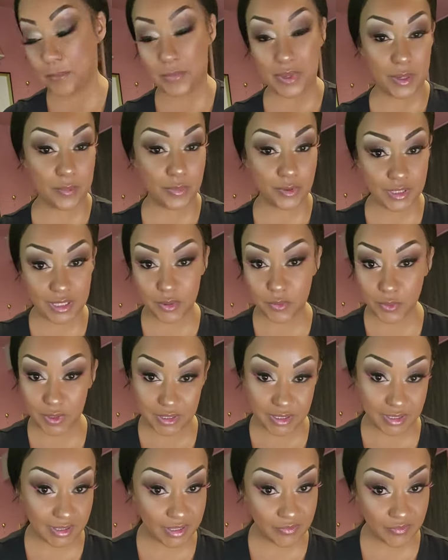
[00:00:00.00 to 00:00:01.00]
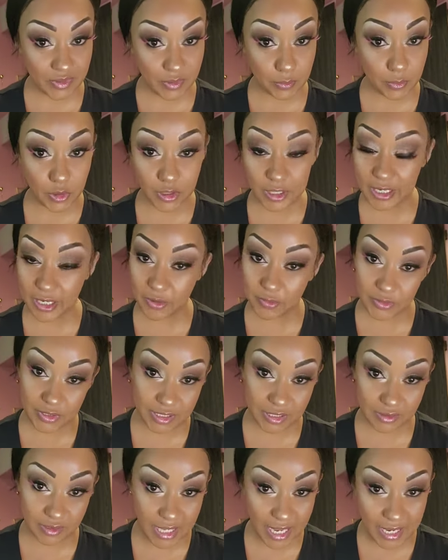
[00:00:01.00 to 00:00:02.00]
people that want to live a more
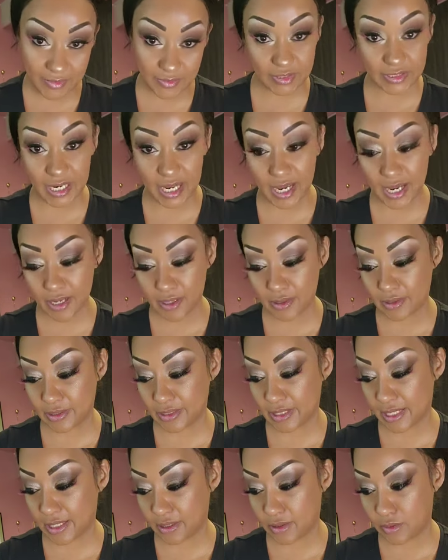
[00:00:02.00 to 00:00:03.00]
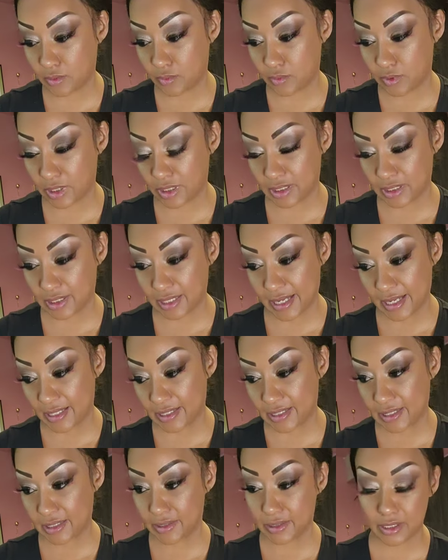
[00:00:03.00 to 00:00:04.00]
healthier lifestyle and they don't want to
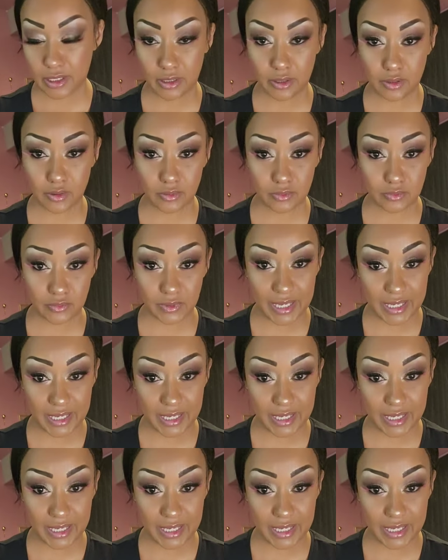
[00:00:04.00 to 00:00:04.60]
like condone,